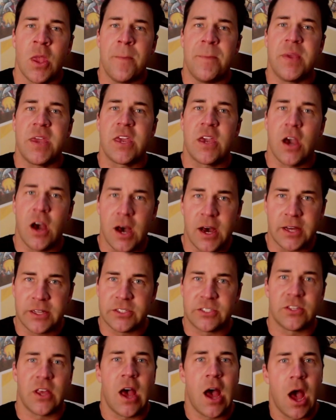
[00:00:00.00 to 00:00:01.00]

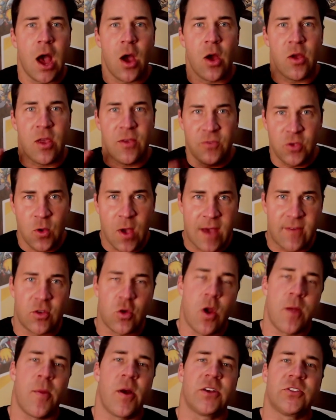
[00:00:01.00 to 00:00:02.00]
because if you have a
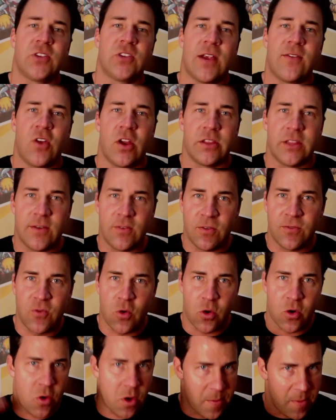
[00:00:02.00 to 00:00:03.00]
Coinbox driver at level
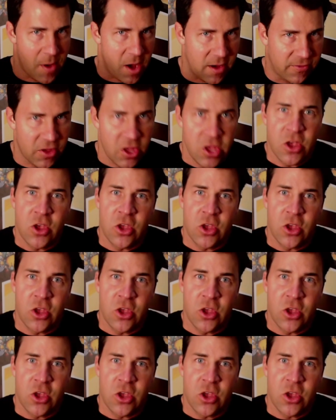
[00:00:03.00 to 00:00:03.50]
4 or above,